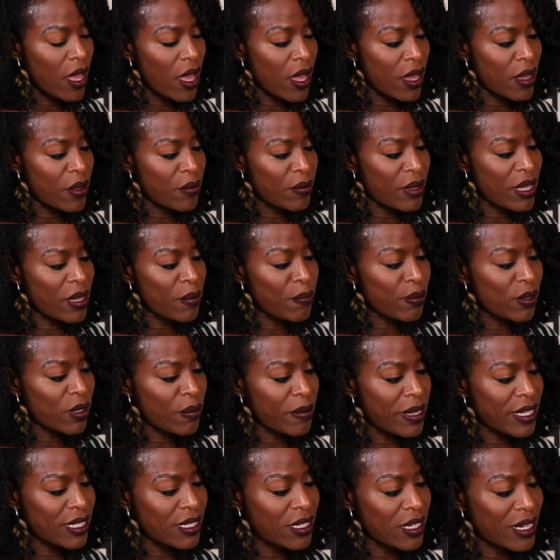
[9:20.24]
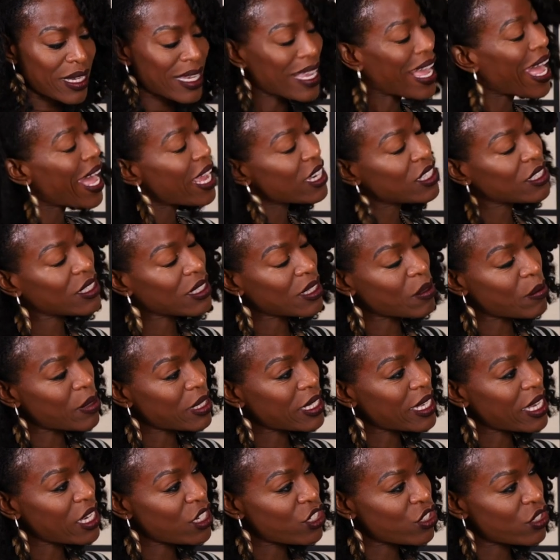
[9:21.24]
um, implemented a catch
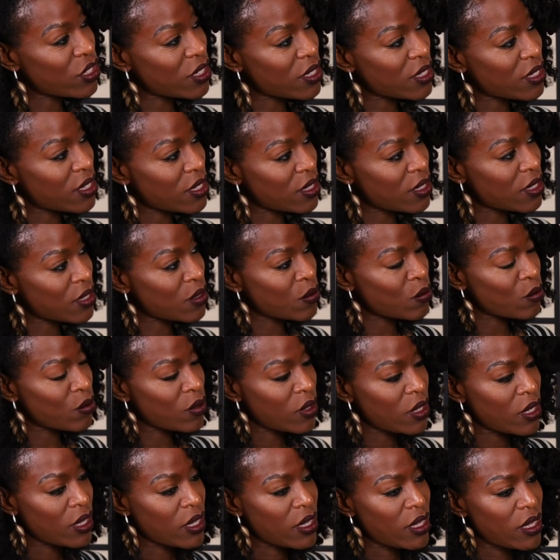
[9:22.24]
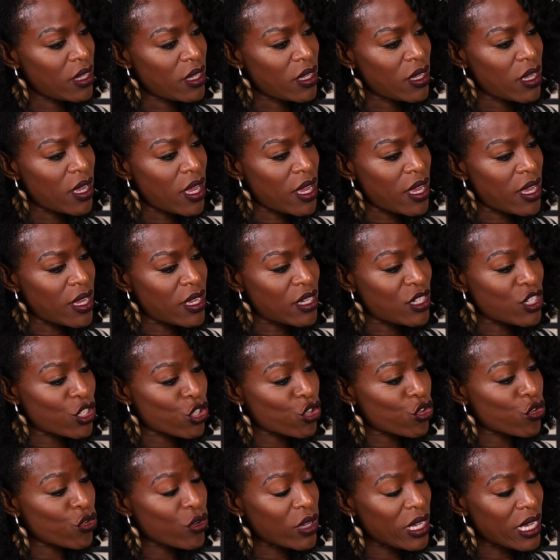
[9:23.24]
limitation system, uh,
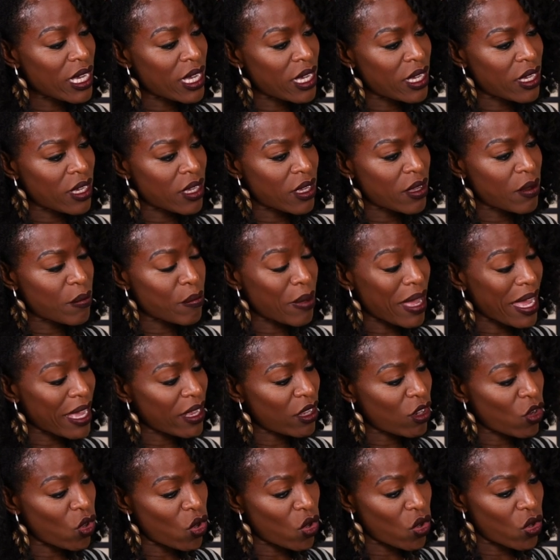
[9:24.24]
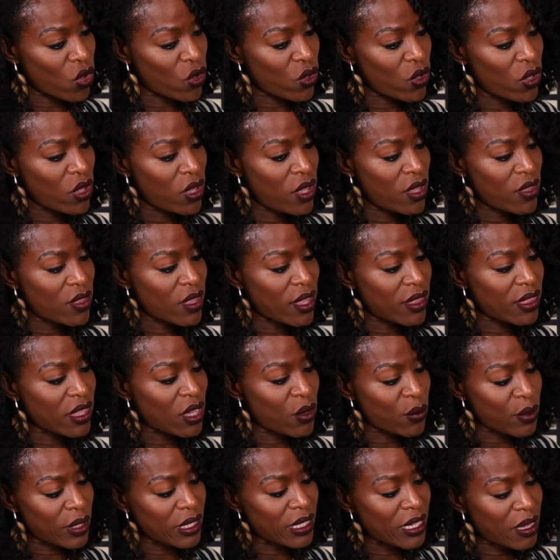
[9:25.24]
decreeing by law that
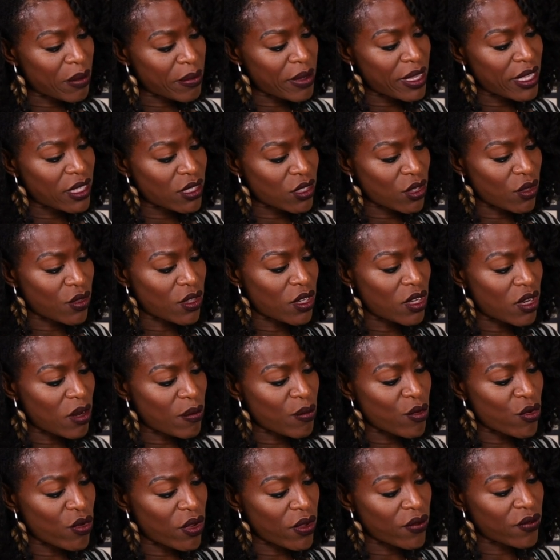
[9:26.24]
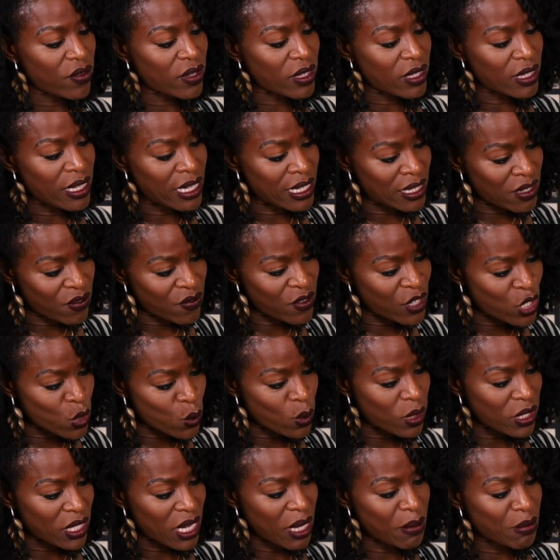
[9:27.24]
there were limits on the number of
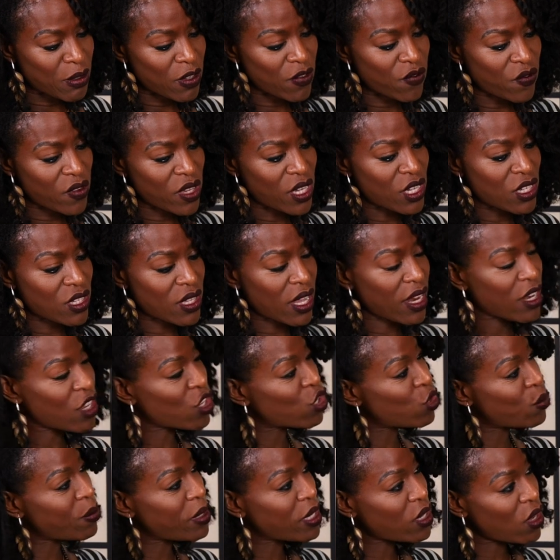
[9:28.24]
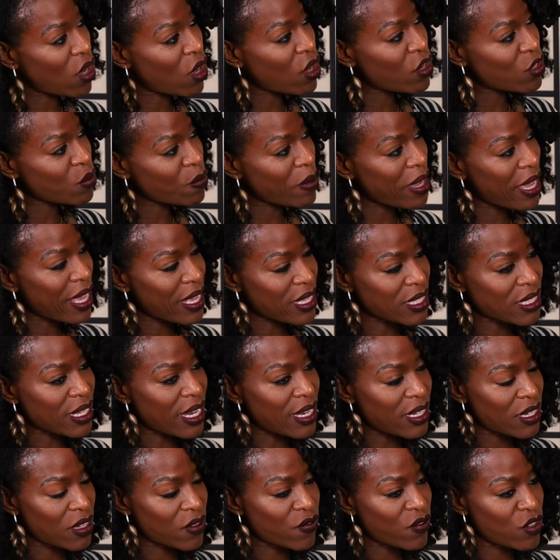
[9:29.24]
individual types of fish that could be caught by
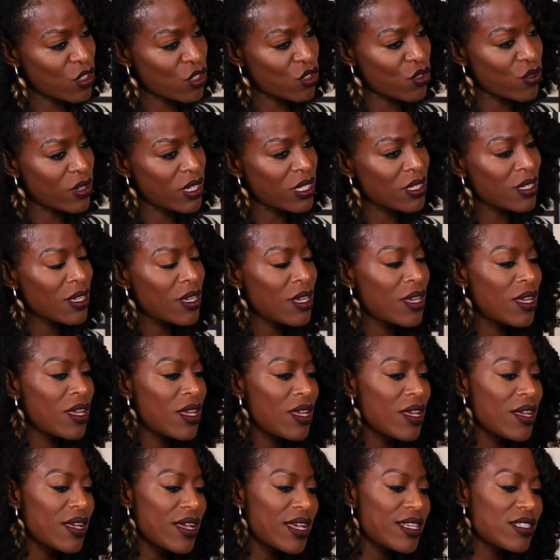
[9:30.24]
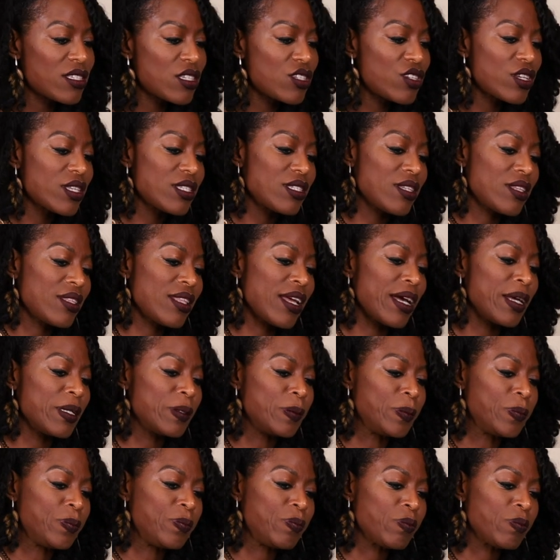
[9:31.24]
Icelandic fisheries. I suggested that